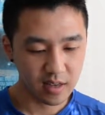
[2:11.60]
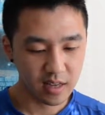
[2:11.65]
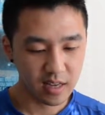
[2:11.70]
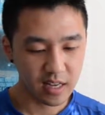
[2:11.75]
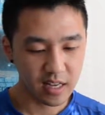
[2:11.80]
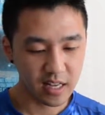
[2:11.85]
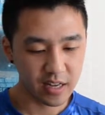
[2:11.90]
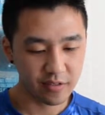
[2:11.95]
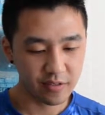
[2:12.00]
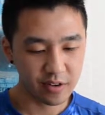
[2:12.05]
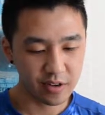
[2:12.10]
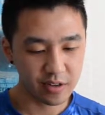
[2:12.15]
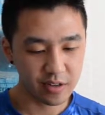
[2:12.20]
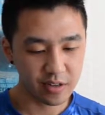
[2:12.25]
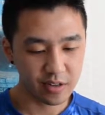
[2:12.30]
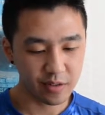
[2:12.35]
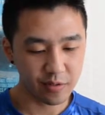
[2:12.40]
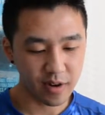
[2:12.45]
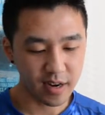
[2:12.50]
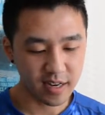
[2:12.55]
and we'll go to
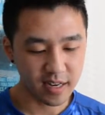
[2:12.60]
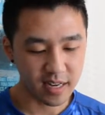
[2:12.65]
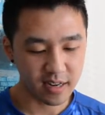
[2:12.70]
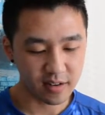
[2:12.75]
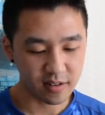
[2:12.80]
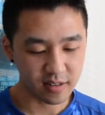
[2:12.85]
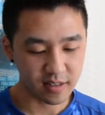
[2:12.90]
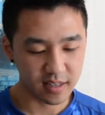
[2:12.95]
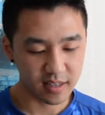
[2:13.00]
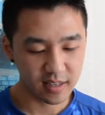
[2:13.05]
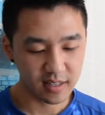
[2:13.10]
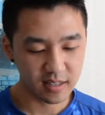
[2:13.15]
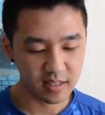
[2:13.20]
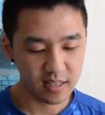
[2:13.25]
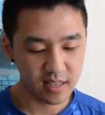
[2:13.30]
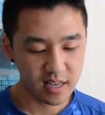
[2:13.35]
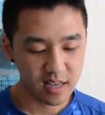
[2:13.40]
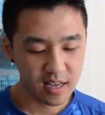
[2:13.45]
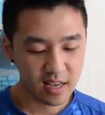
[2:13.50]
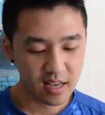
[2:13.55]
the wide angle lens.
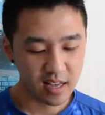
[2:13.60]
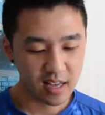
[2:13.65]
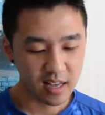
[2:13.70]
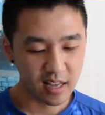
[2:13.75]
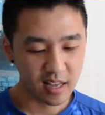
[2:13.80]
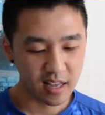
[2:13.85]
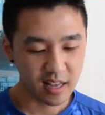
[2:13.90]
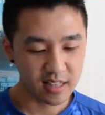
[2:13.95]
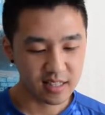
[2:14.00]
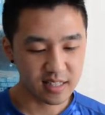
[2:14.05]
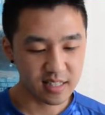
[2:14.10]
It's